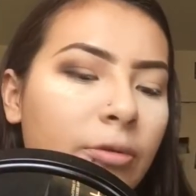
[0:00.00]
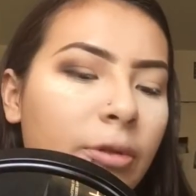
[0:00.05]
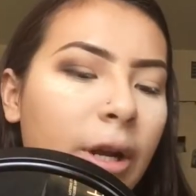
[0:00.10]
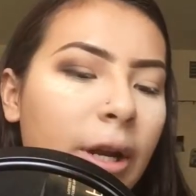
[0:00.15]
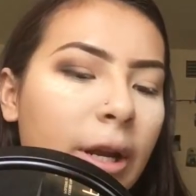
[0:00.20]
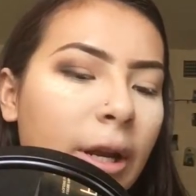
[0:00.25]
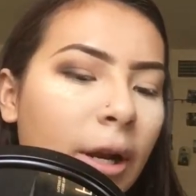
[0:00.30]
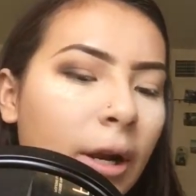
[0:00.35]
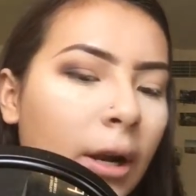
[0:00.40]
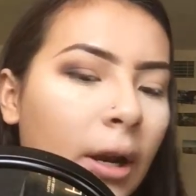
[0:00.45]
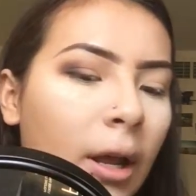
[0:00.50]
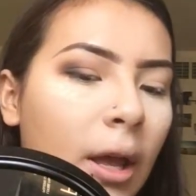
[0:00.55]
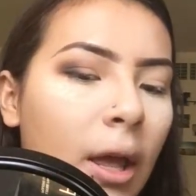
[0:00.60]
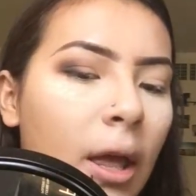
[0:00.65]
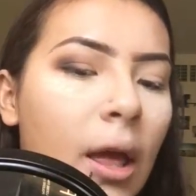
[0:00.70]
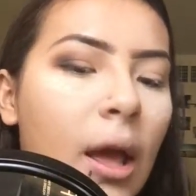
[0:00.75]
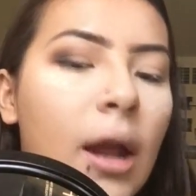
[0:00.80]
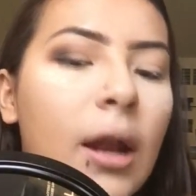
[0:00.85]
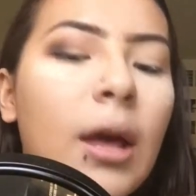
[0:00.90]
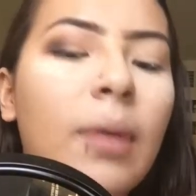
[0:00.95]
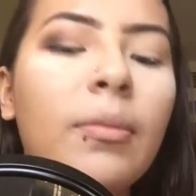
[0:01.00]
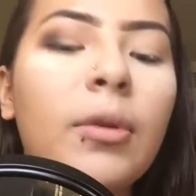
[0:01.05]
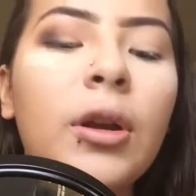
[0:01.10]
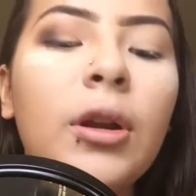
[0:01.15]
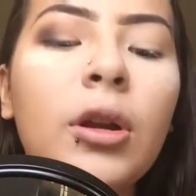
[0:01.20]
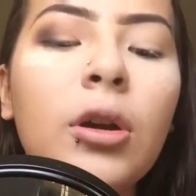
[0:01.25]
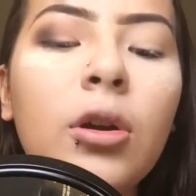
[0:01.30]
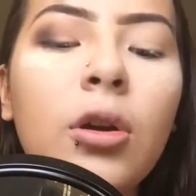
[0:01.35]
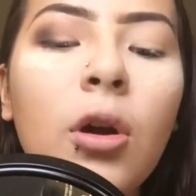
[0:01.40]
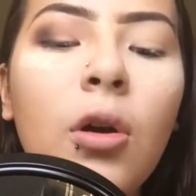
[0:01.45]
one right here. And I'm
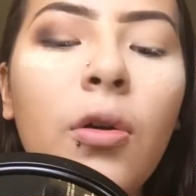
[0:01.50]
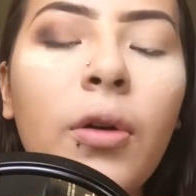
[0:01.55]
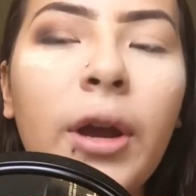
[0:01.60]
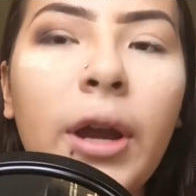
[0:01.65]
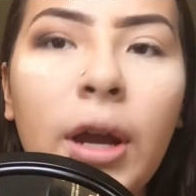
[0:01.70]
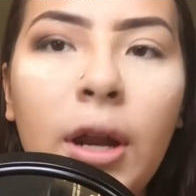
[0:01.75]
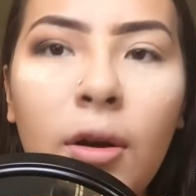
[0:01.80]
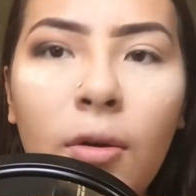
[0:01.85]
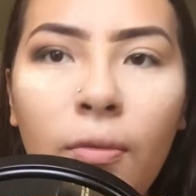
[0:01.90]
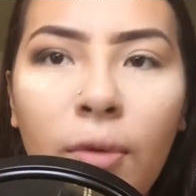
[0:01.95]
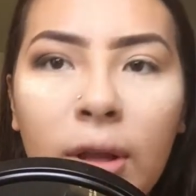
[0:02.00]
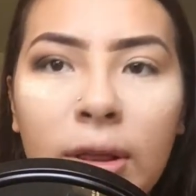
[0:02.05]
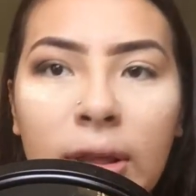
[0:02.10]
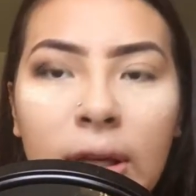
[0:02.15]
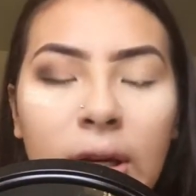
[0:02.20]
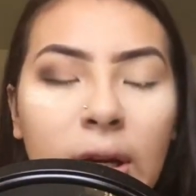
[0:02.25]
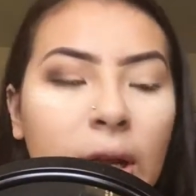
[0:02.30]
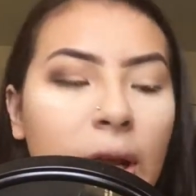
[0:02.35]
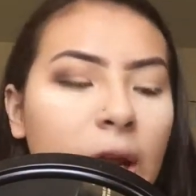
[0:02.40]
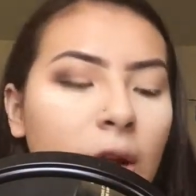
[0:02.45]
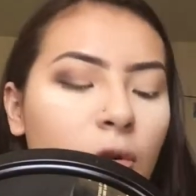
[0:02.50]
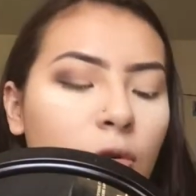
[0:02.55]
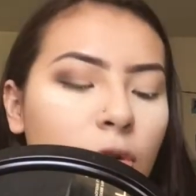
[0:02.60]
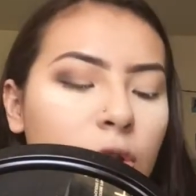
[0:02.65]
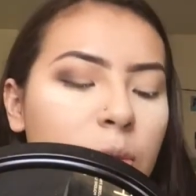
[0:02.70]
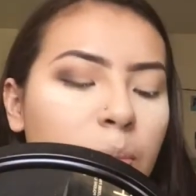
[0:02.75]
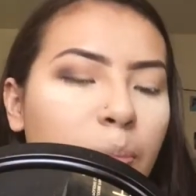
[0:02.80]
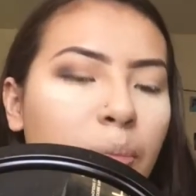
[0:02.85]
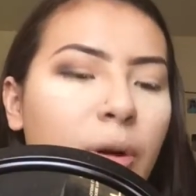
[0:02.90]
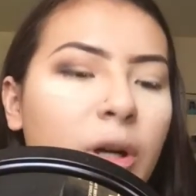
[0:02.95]
gonna go in with an
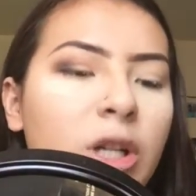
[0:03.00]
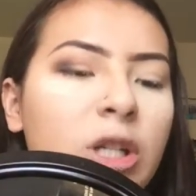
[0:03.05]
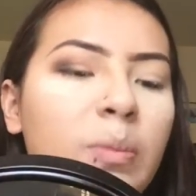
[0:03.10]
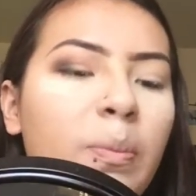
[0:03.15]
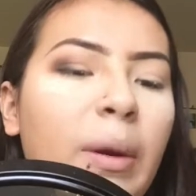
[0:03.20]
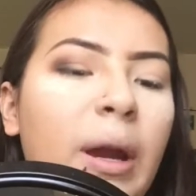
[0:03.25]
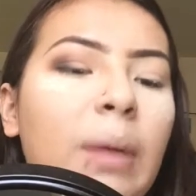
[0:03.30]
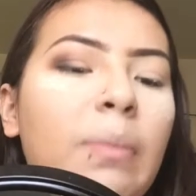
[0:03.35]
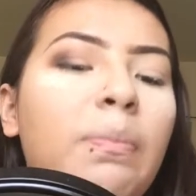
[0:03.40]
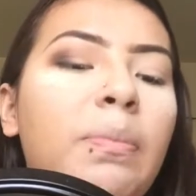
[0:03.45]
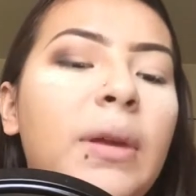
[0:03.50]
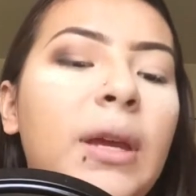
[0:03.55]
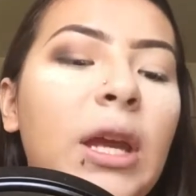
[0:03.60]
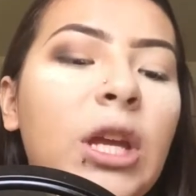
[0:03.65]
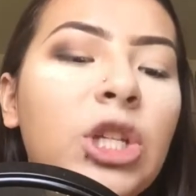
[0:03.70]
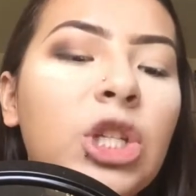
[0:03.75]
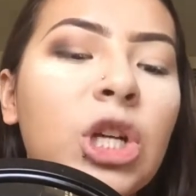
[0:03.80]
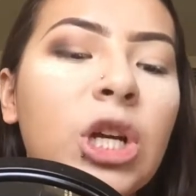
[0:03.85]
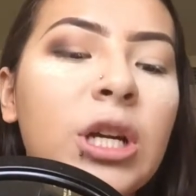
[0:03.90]
angled brush by BH